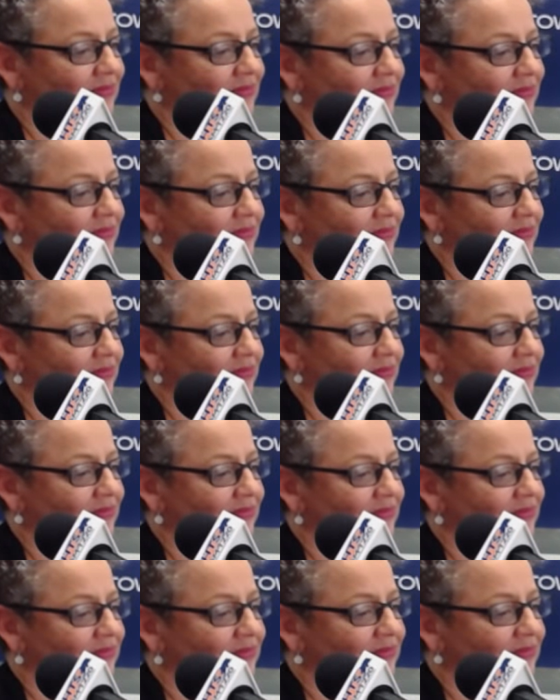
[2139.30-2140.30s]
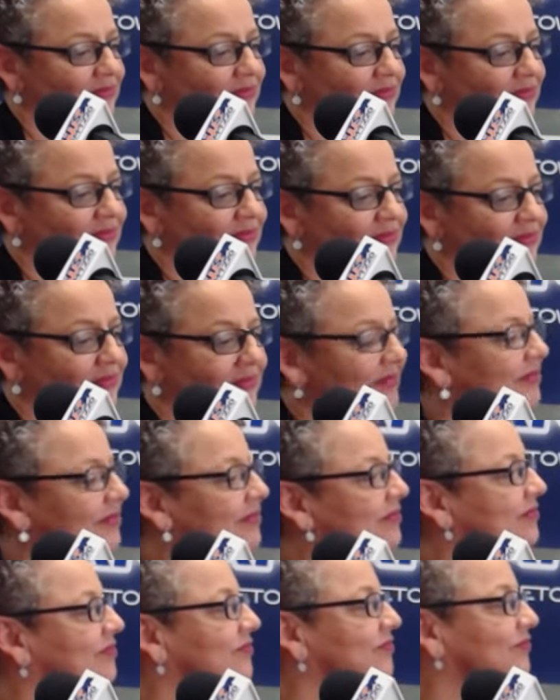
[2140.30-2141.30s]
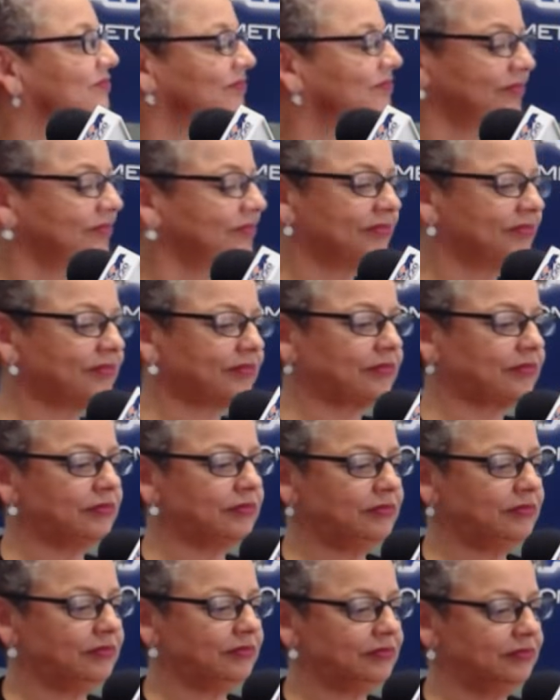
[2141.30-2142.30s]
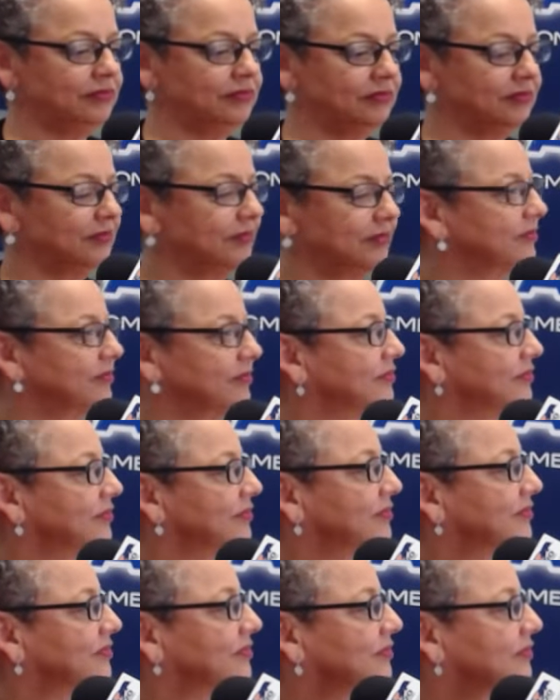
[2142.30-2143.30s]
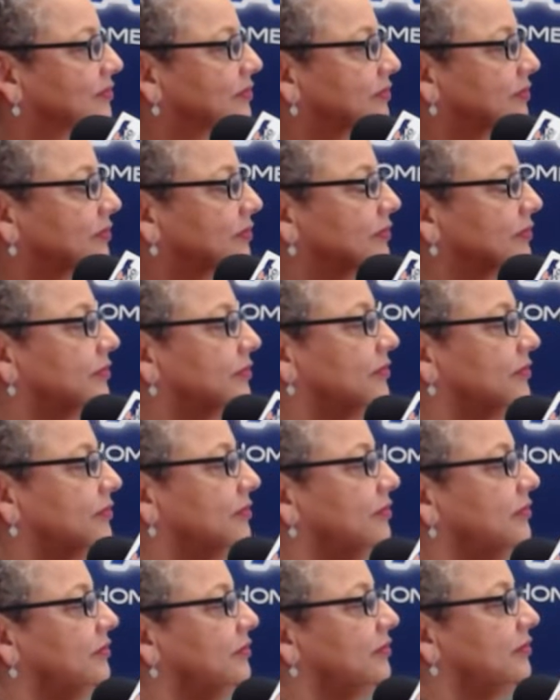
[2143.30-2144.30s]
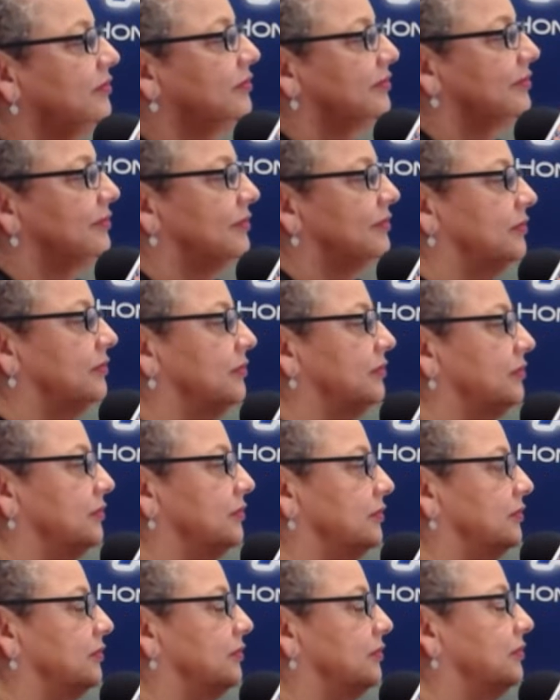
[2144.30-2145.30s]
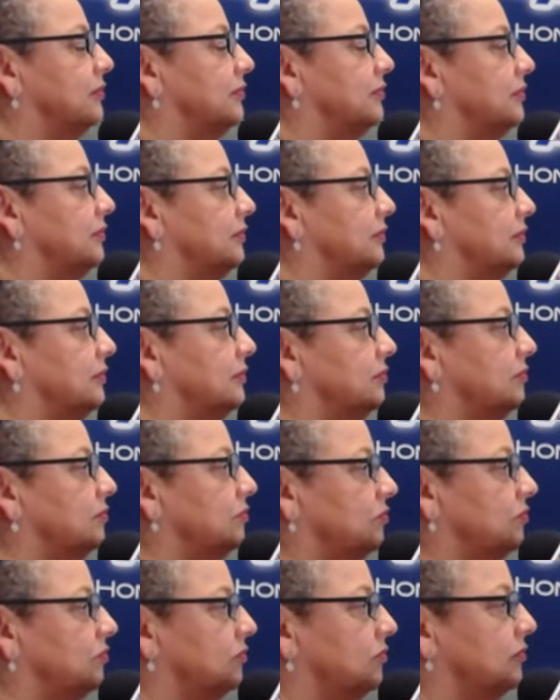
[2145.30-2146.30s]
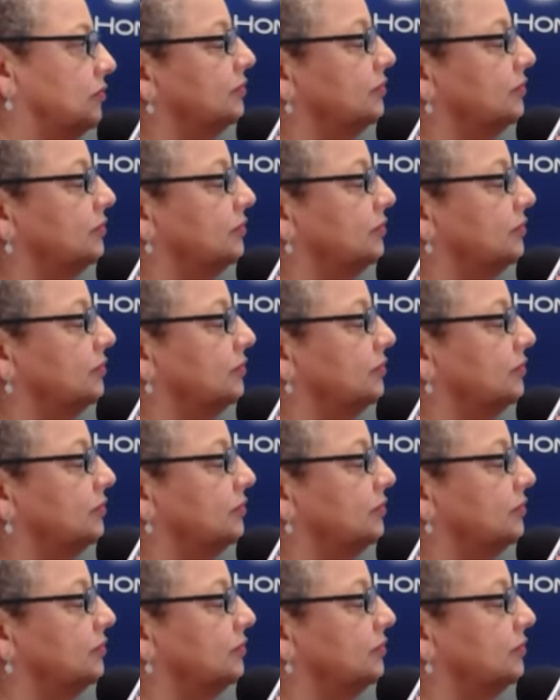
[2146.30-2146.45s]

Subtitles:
The person shown says nothing.